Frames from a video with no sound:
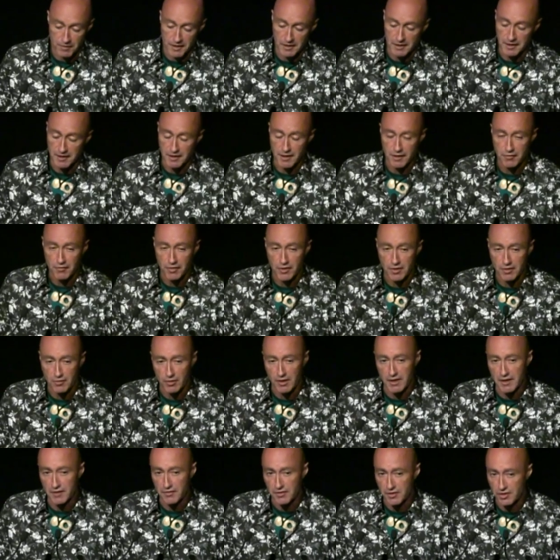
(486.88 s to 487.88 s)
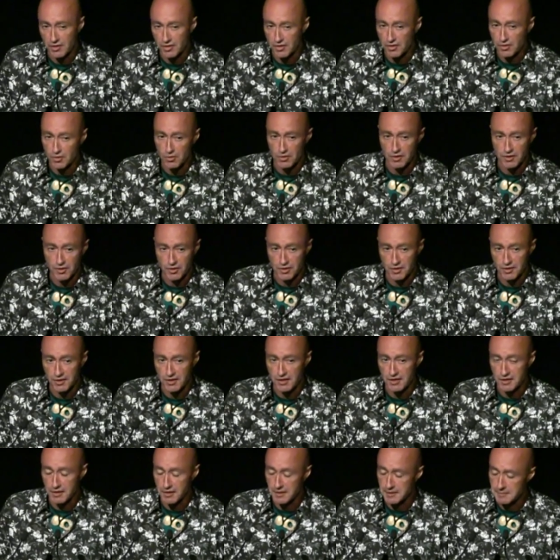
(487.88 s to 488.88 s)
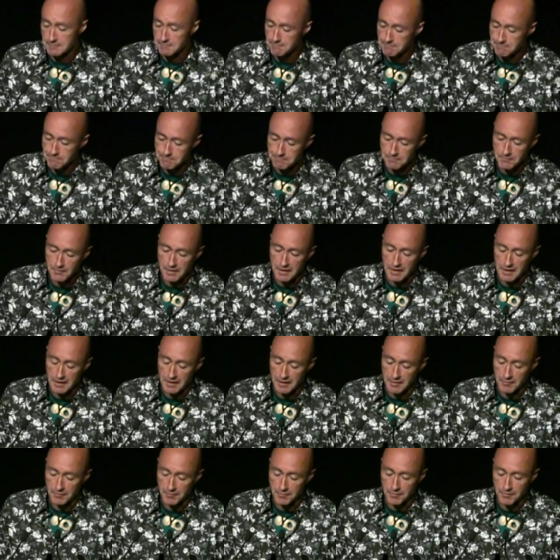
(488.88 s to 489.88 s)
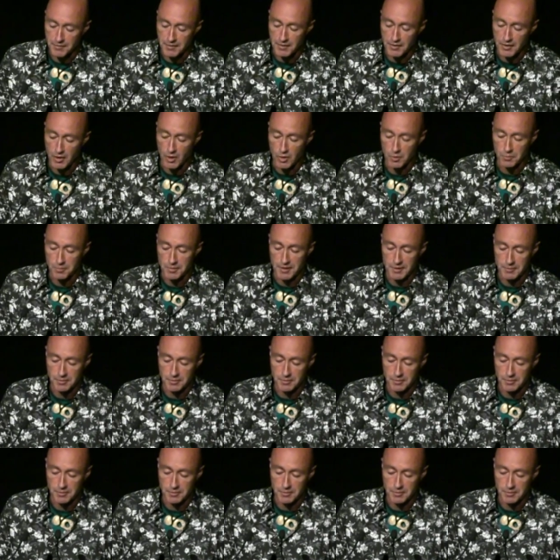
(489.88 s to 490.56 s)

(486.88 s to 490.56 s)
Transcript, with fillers: Funnily enough, the graves are still in good nick. Um, the old